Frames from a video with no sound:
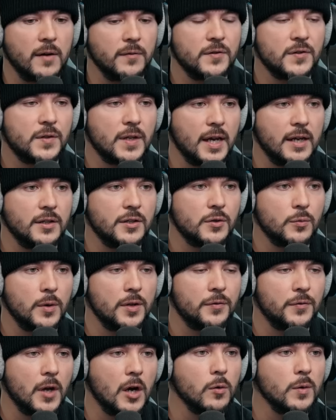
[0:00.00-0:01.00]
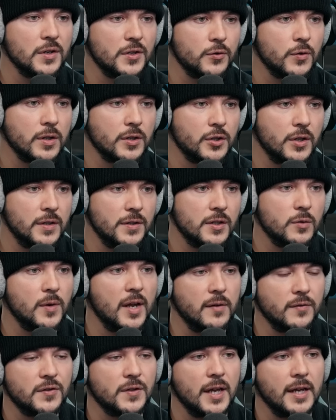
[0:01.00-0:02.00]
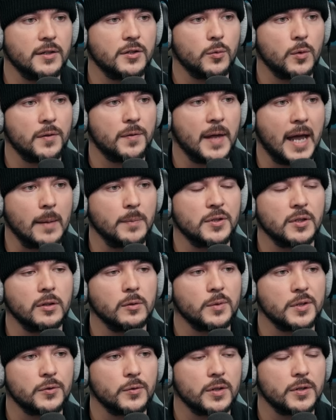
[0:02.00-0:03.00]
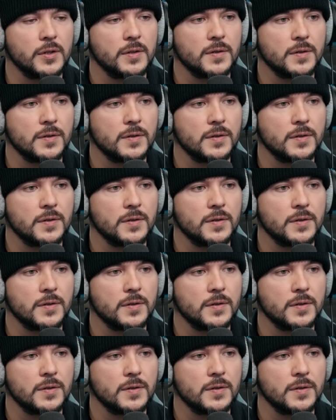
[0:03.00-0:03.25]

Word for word: was a, there no was, restrictions, and we have states with absolute restrictions.